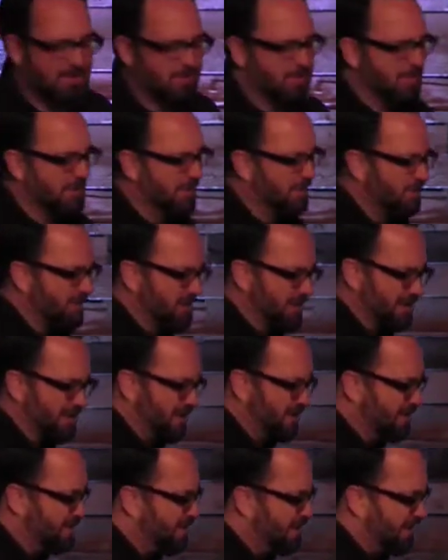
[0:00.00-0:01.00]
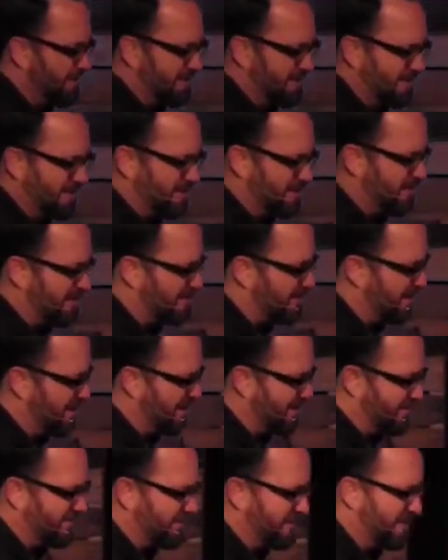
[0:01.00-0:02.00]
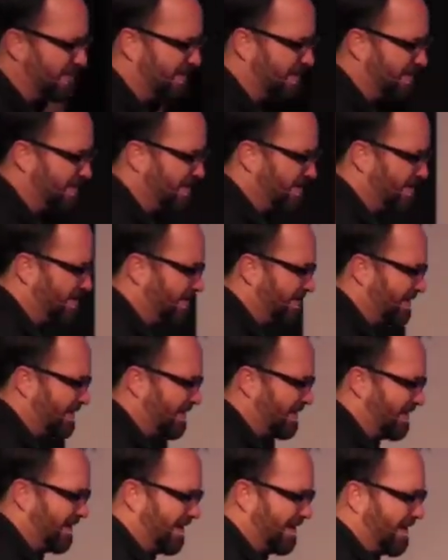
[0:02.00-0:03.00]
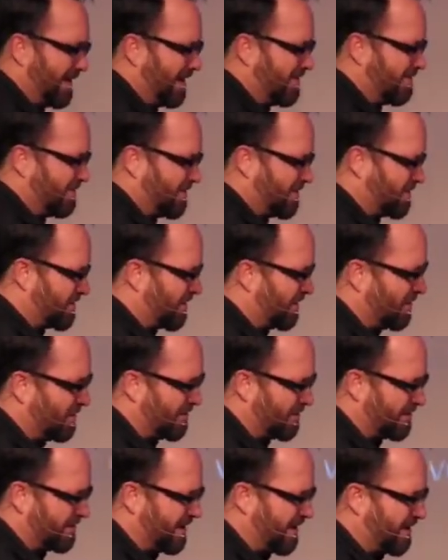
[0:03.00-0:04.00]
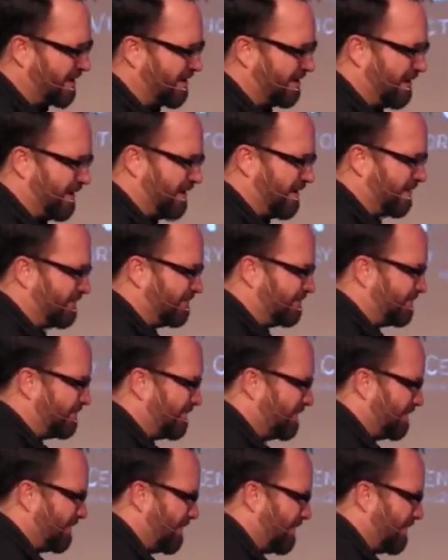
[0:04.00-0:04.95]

I want to learn to live like Jesus lived. He came to show us how to love.